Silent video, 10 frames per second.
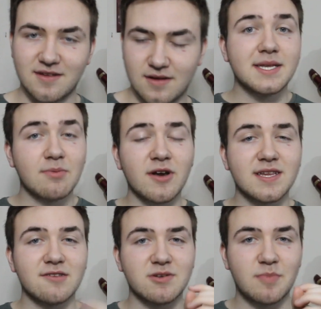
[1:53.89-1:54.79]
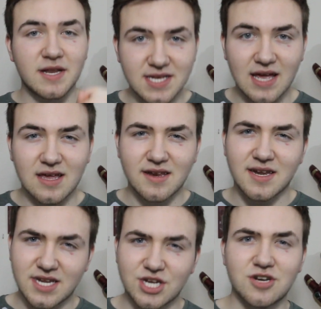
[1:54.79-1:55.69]
And to be honest, there's been a second
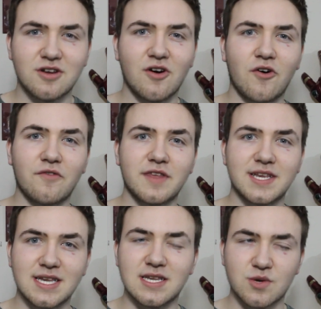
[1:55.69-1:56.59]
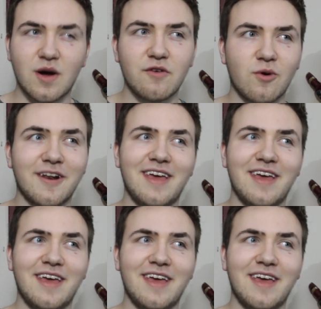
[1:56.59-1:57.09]
edition of the Season 12 one.